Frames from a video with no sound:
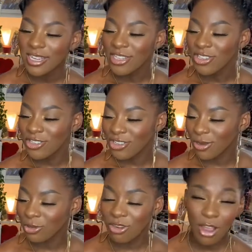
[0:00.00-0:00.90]
to do
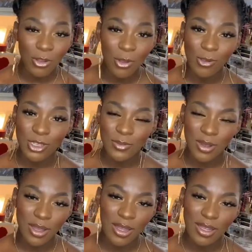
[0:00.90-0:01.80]
some trying hauls.
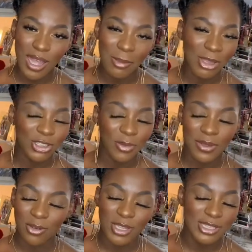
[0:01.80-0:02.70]
But I'm not
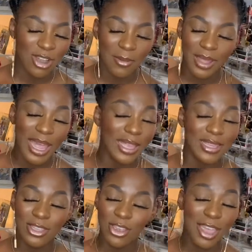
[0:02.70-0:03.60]
shopping all the time, okay?
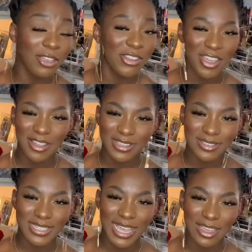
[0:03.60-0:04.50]
Your girl need
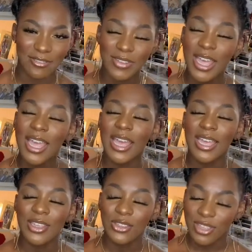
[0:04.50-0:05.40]
to
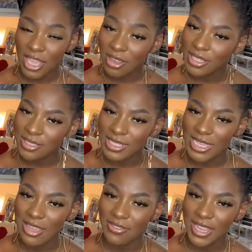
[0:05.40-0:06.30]

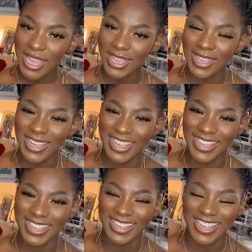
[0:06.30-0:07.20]
save,
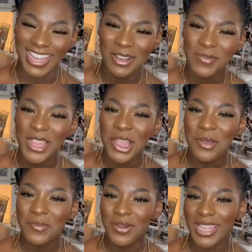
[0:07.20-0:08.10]
okay?
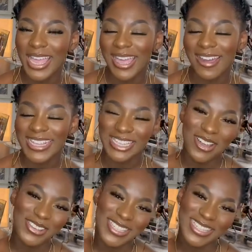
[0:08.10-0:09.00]
But yeah guys,
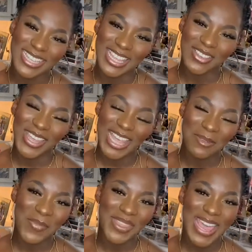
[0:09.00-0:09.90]
I'll see
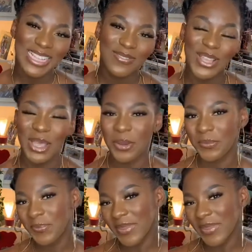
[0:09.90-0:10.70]
you in my next video.